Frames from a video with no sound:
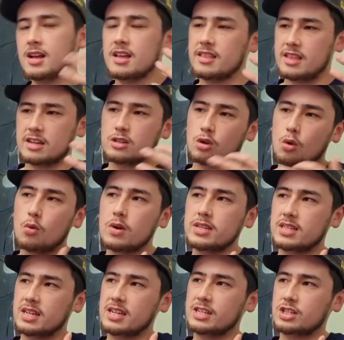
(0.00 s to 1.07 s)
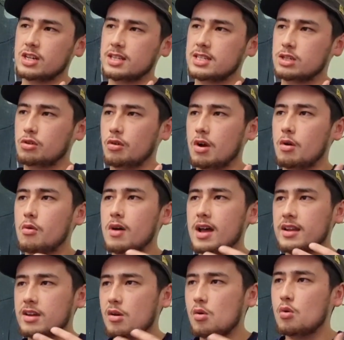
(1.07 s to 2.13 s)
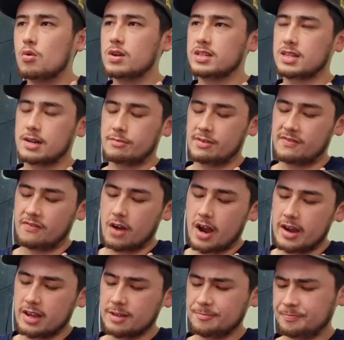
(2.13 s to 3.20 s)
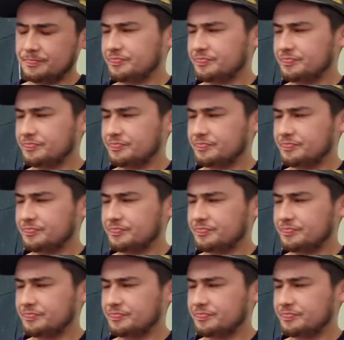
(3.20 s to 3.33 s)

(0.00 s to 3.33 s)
They're just always in each other's grill, and they're always going to be fighting.